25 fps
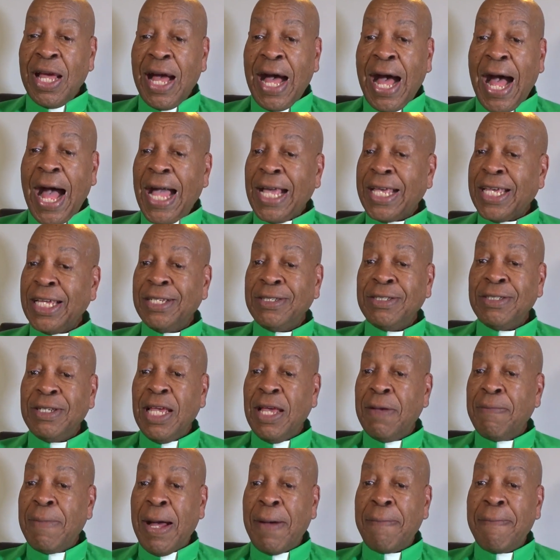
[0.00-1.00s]
I can,
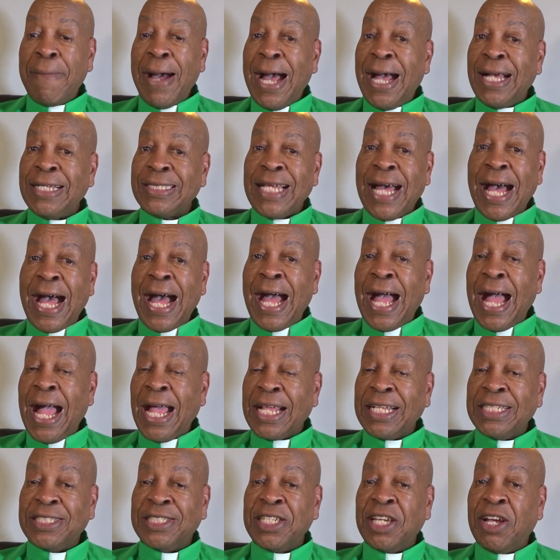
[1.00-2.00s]
in my mind's eye, I
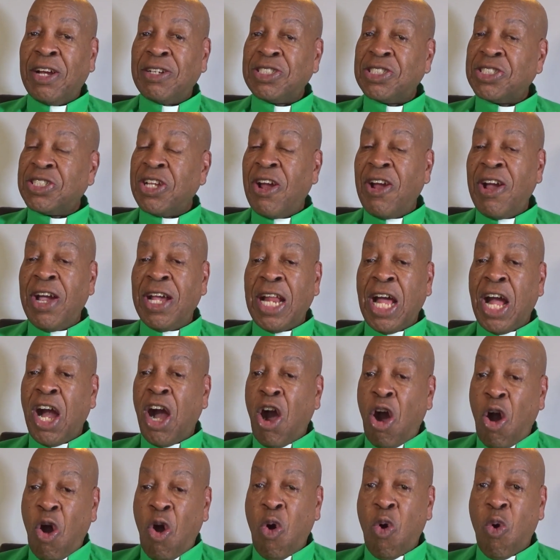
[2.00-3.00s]
can see her staring a
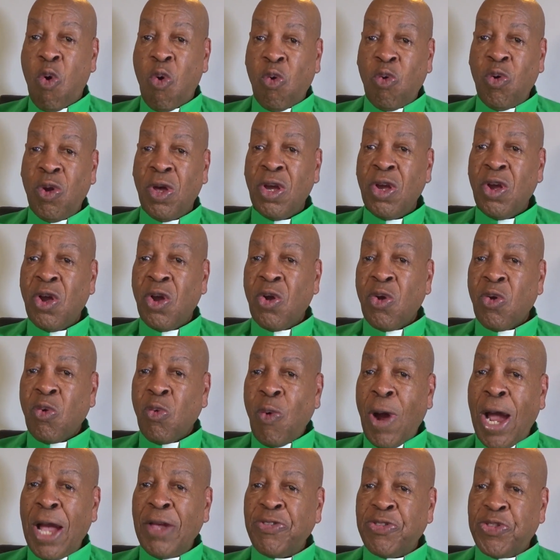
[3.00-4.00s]
hole
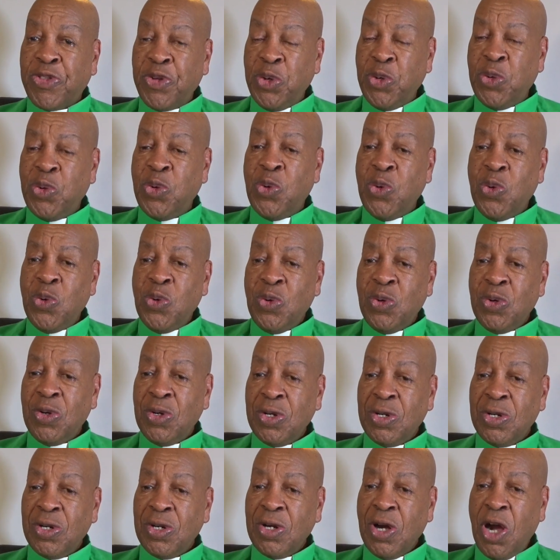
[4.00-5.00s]
right through
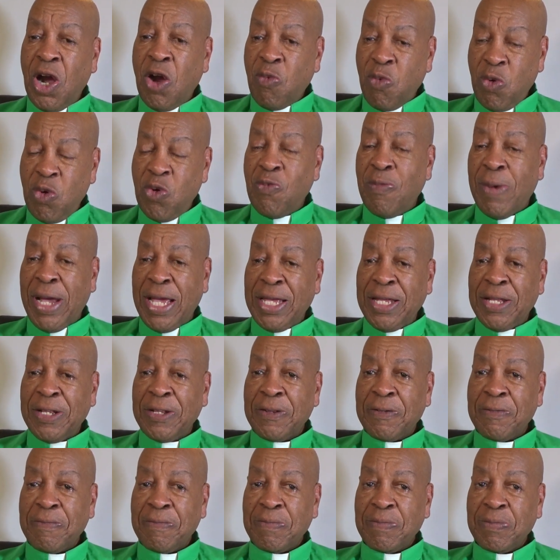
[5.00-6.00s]
her roommate.
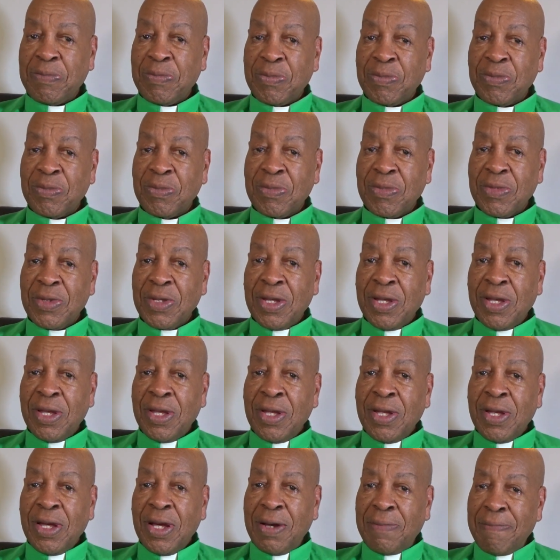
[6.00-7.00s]

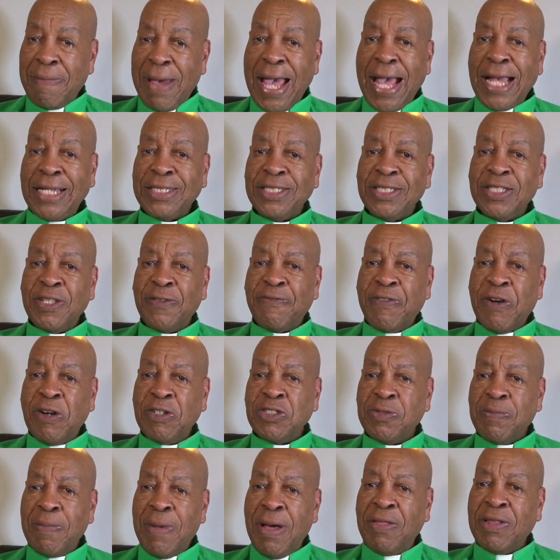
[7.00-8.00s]
Imagine the
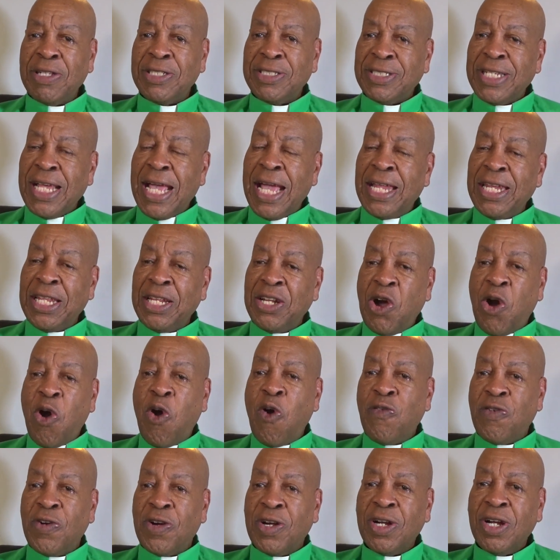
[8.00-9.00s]
first mother standing
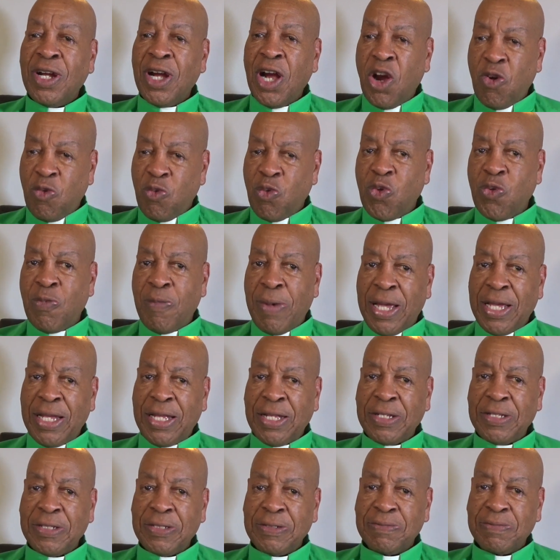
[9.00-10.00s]
over her roommate.
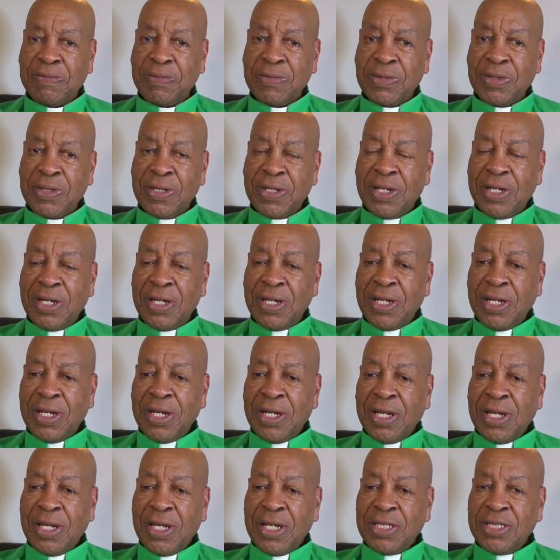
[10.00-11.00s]

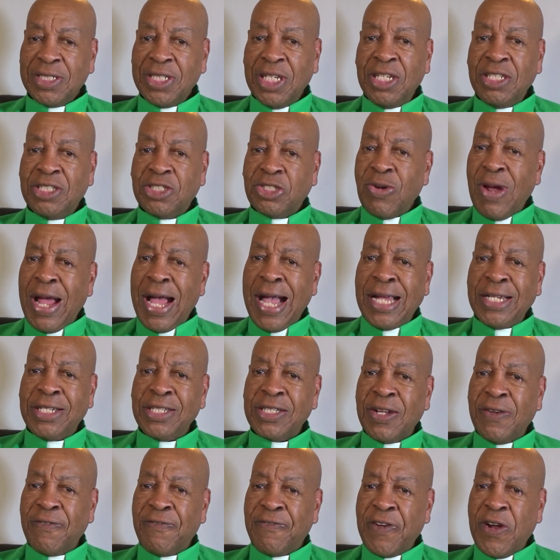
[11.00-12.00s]
She's trying to
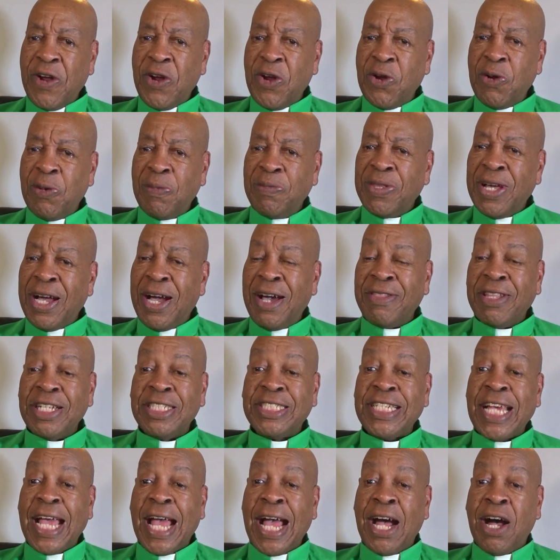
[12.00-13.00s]
confirm the other
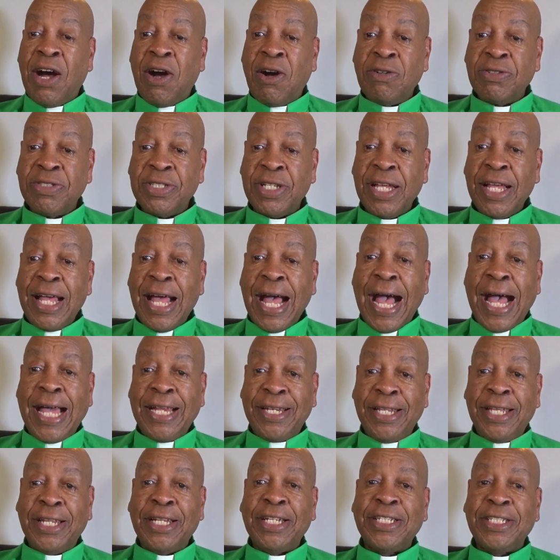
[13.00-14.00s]
child's
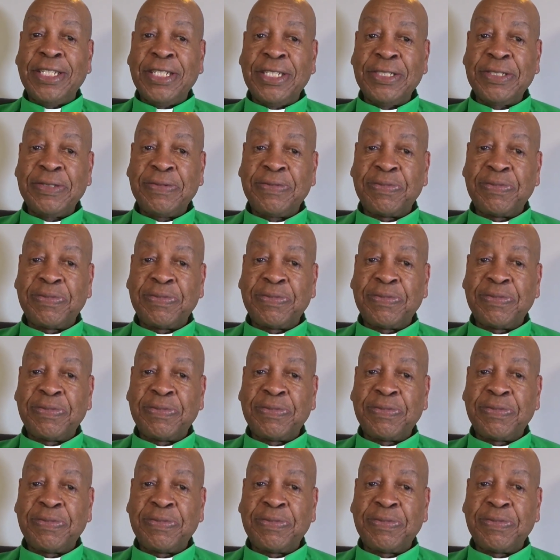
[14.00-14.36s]
identity.